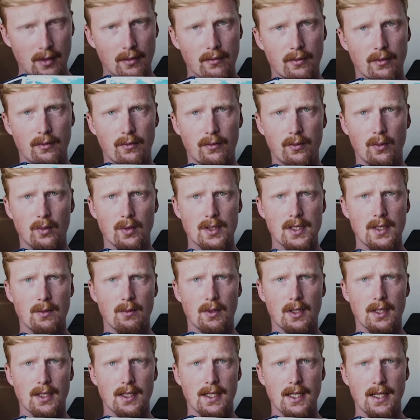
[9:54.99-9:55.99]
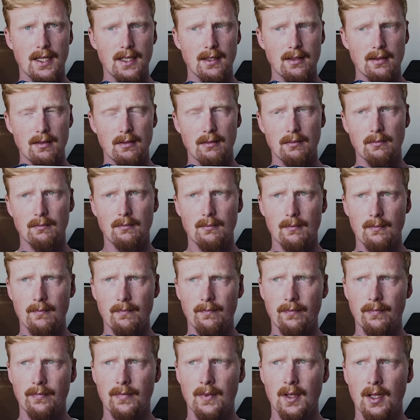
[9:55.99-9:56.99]
for 41 days.
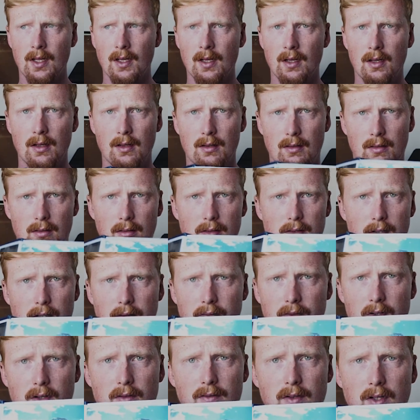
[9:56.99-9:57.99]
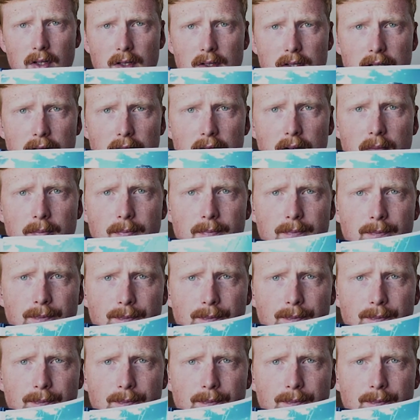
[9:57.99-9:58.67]
I don't even know if you can see them.